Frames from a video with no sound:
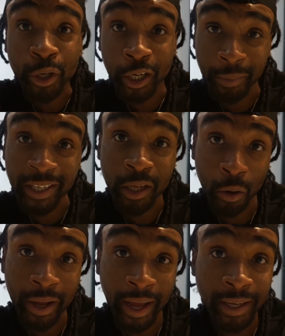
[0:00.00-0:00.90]
NuBBist,
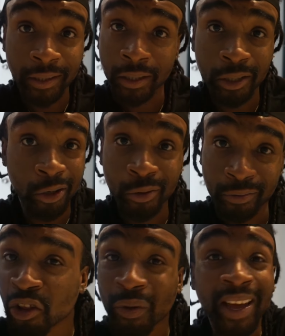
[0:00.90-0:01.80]
okay? So
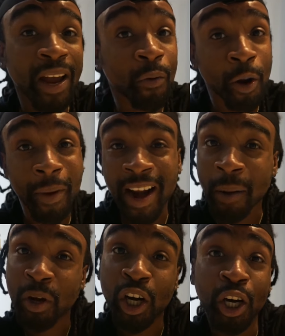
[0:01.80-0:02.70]
you ain't gotta worry about it.
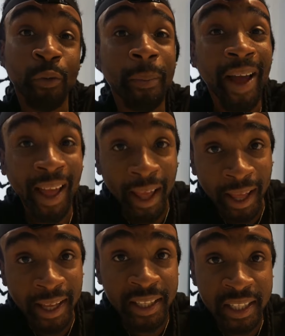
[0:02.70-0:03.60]
I'm good with my
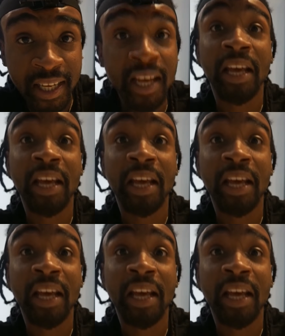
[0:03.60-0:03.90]
hands.